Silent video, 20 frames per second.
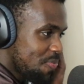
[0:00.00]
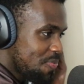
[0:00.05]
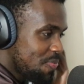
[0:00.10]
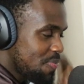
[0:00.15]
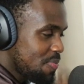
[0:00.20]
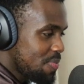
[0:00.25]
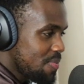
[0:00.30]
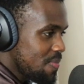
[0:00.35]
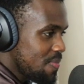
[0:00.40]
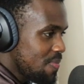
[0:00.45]

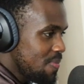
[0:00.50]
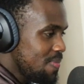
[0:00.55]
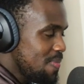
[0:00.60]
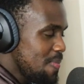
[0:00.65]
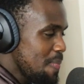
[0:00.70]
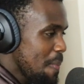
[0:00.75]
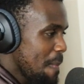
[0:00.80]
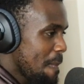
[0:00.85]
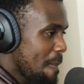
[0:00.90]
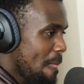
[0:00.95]

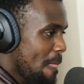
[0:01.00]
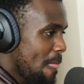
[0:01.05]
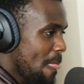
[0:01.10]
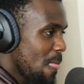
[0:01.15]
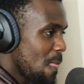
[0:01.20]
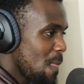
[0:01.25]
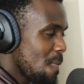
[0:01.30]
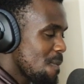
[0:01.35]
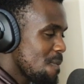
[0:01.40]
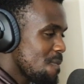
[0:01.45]

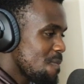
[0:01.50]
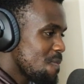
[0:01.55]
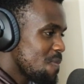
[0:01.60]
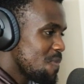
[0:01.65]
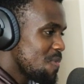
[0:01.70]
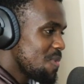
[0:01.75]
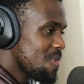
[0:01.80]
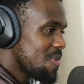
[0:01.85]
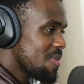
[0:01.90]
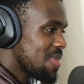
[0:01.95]

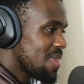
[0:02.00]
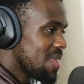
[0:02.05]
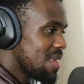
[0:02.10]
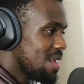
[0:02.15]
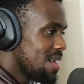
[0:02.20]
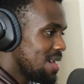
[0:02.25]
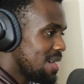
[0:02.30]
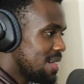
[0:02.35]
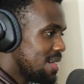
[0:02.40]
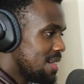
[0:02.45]

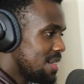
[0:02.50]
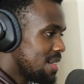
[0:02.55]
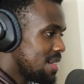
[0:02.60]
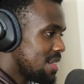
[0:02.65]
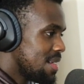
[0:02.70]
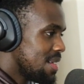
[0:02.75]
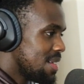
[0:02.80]
No one is speaking in this clip.